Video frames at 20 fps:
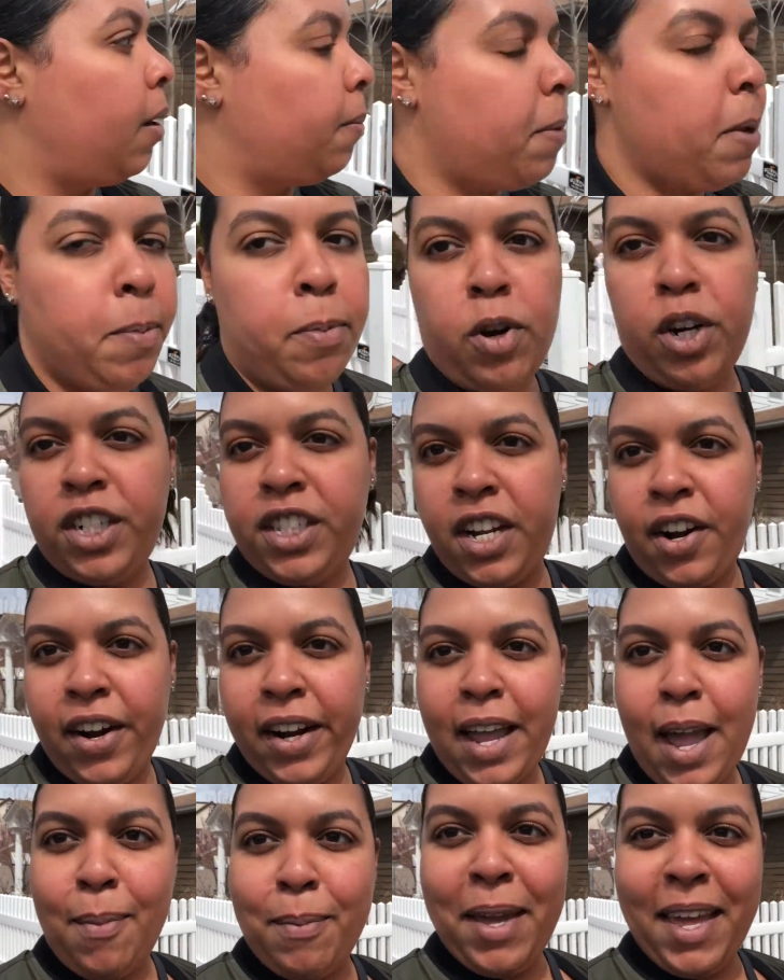People are
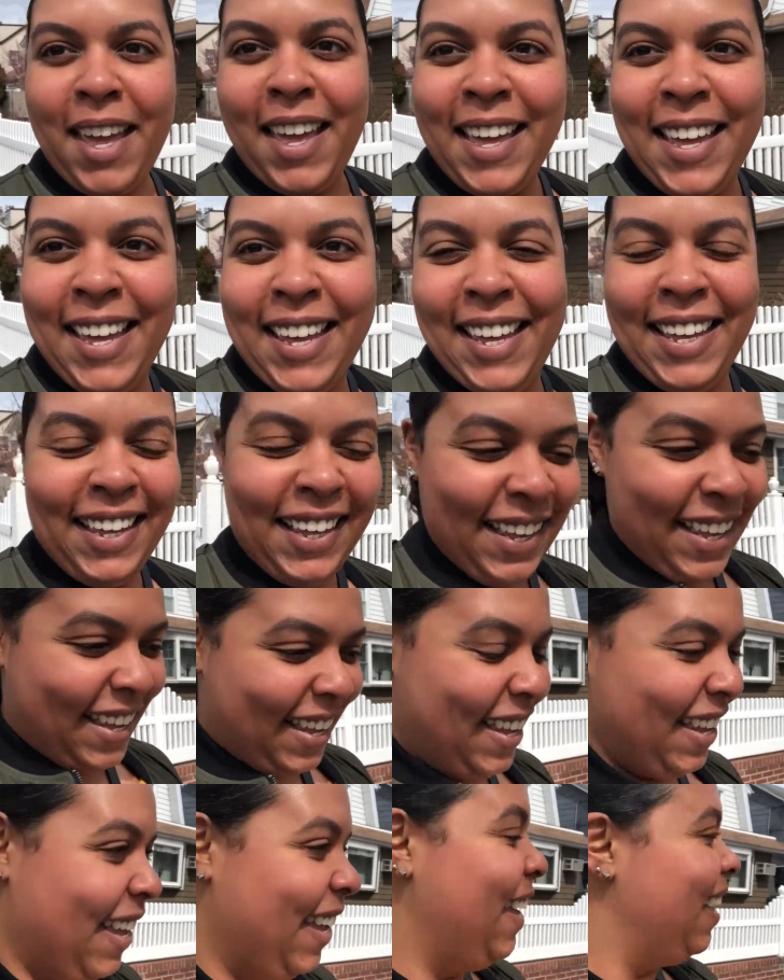staring at me.
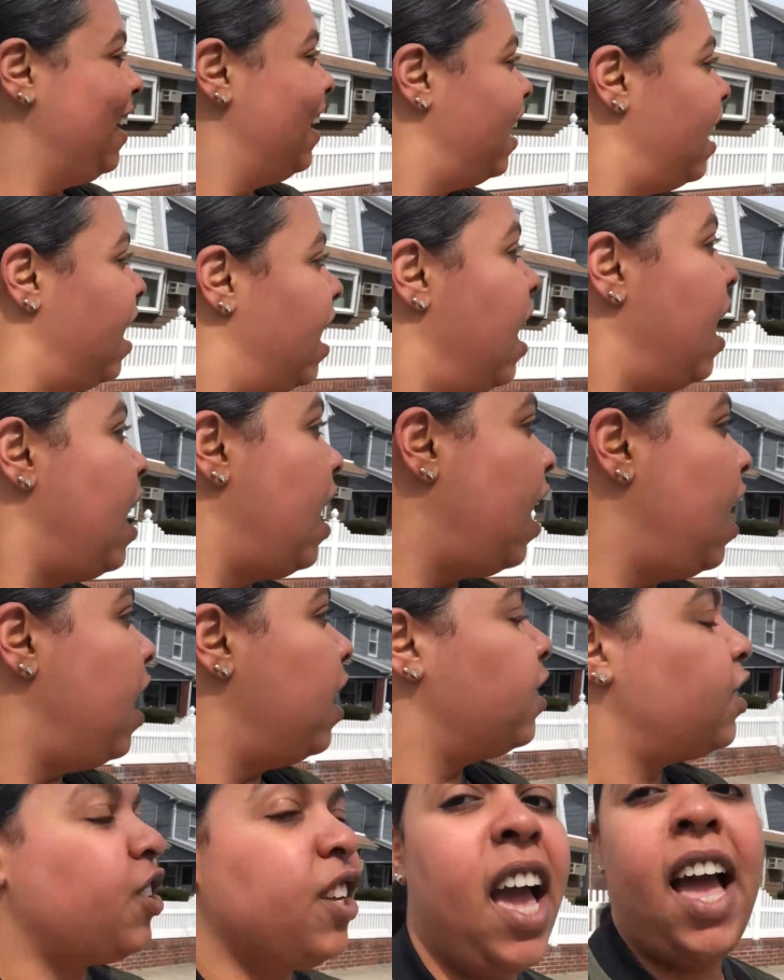
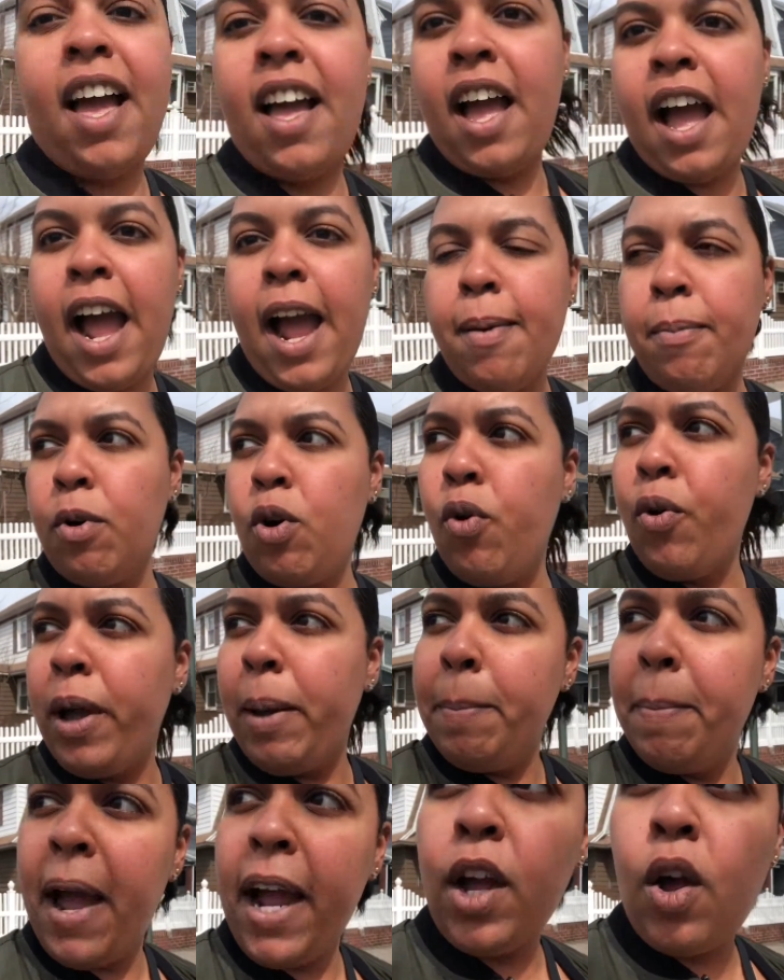So yeah, I'm going
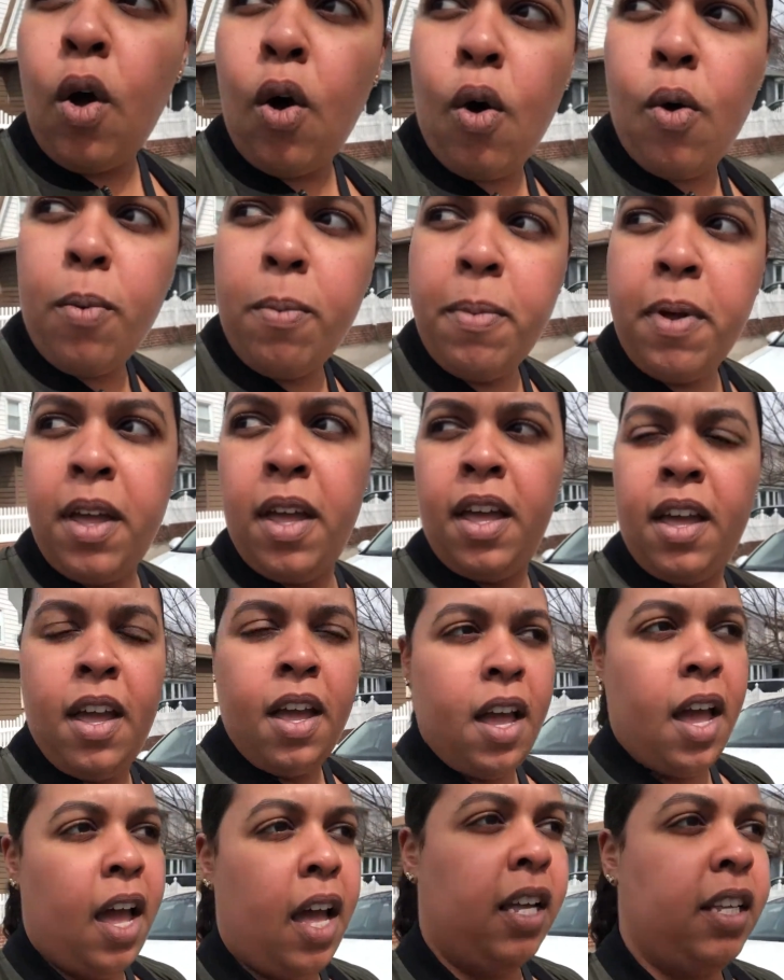back home
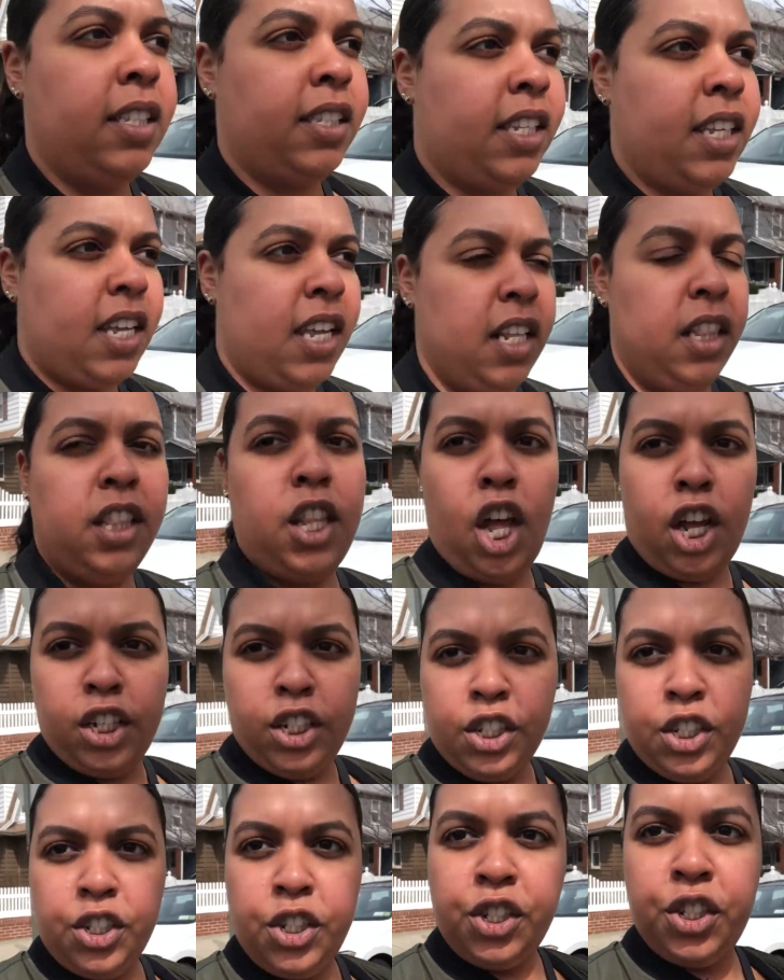to eat
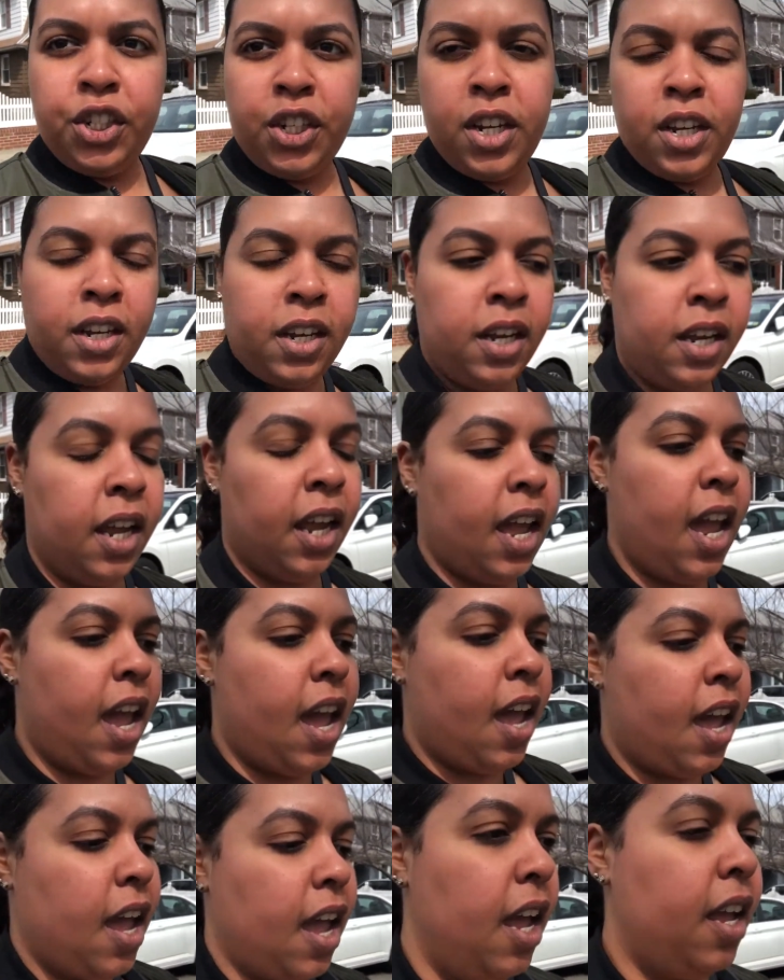lunch,
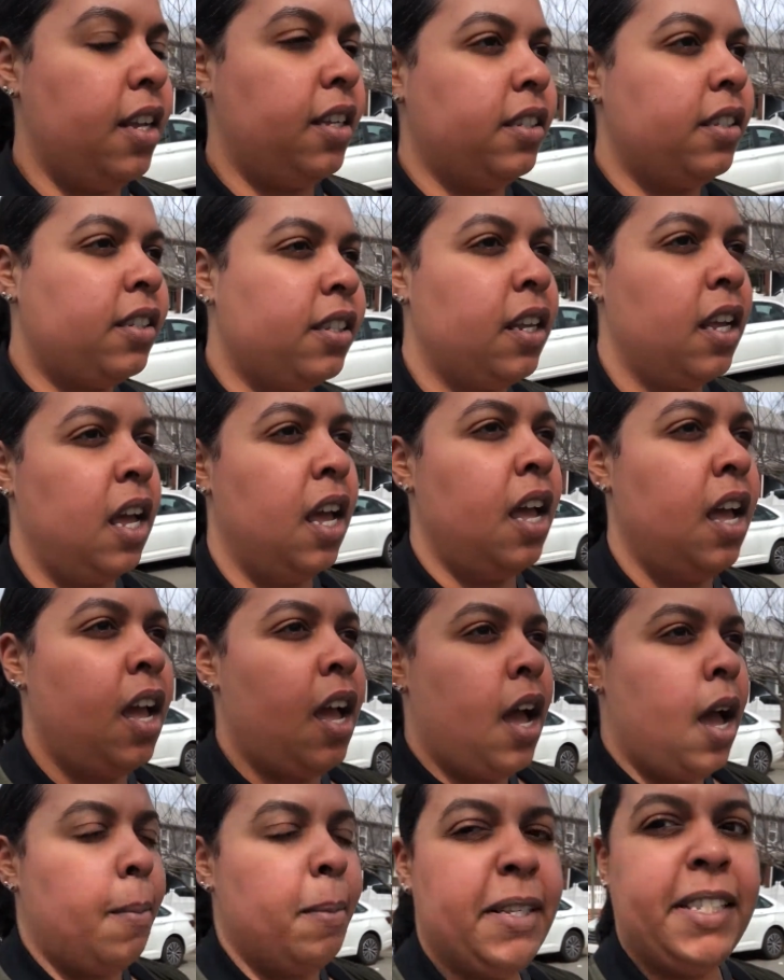and
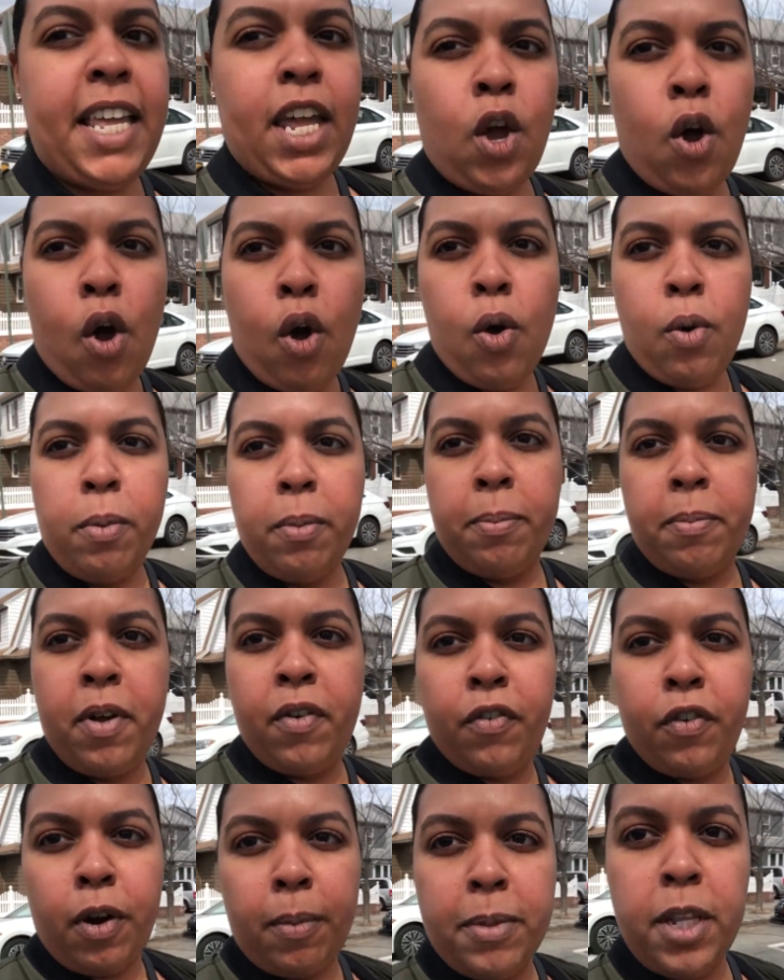I'm gonna stay home
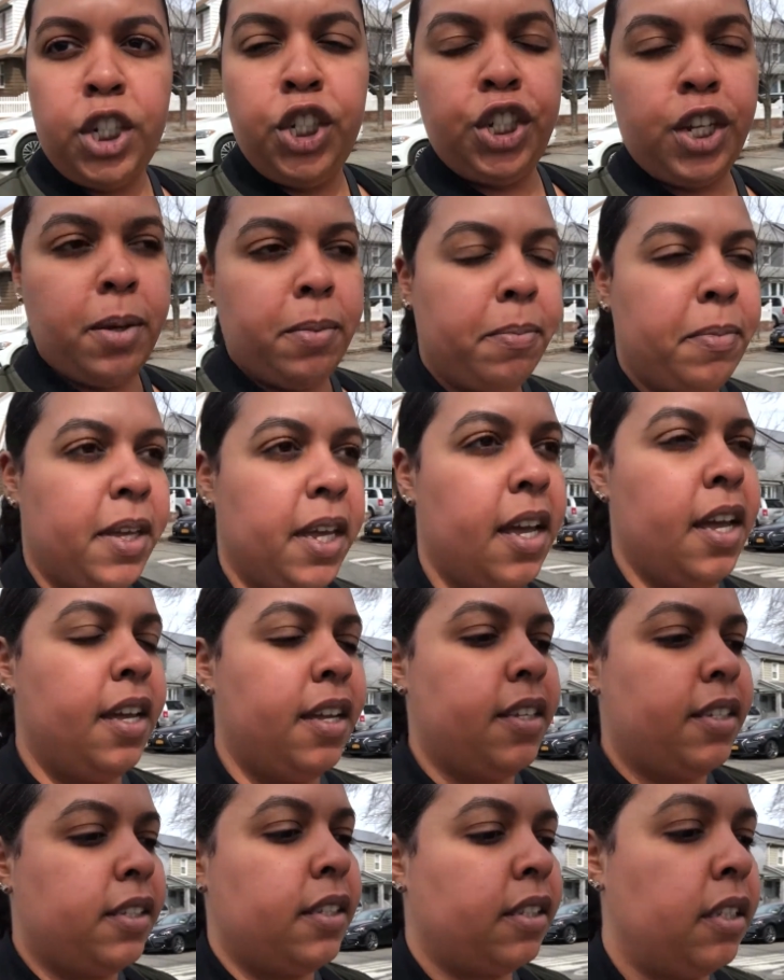from the gym
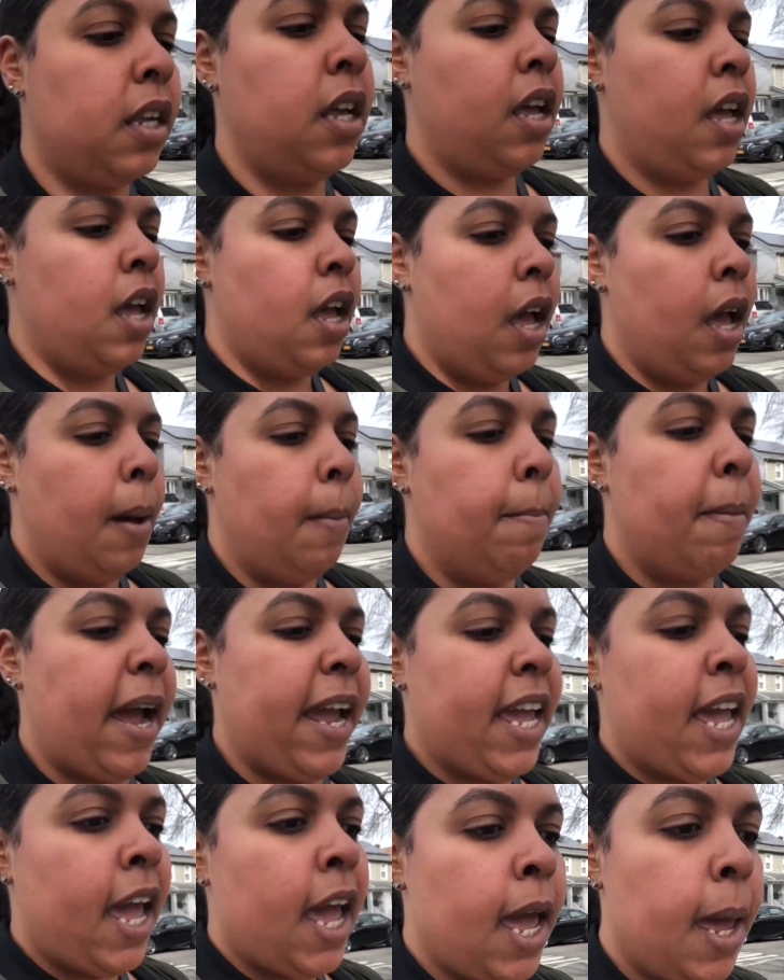because my
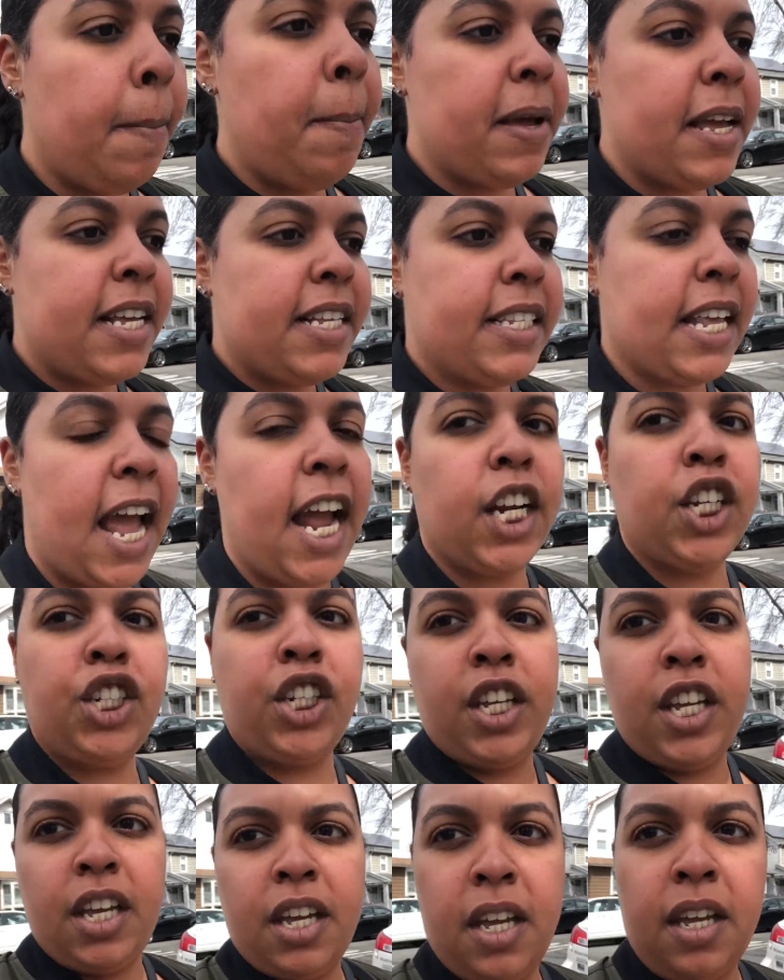hip is
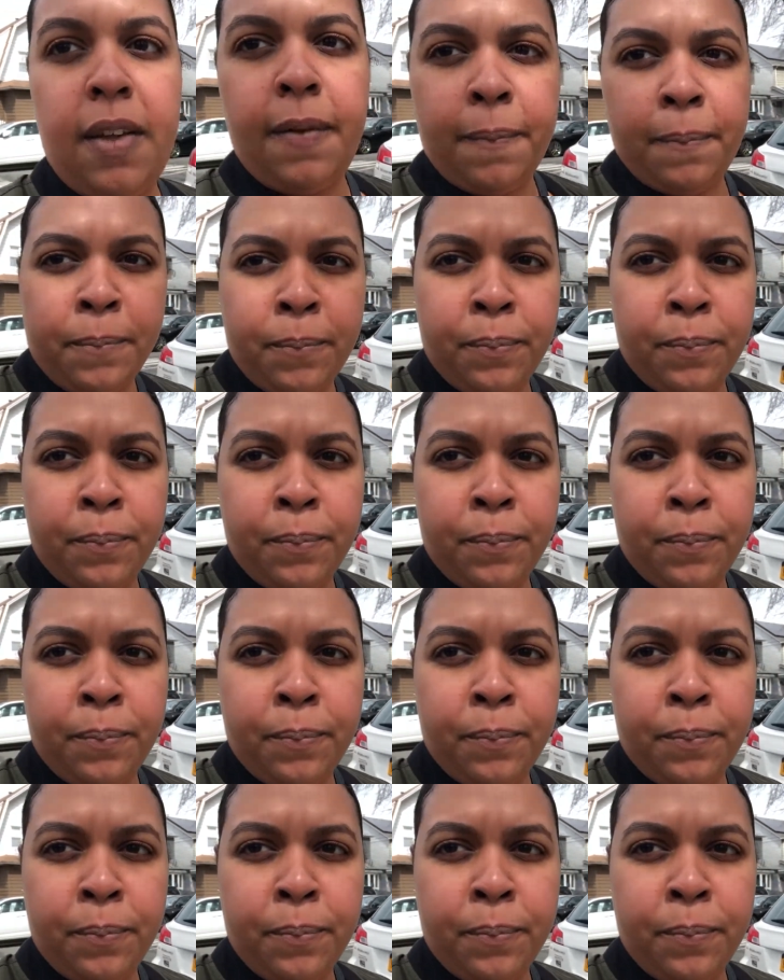actually,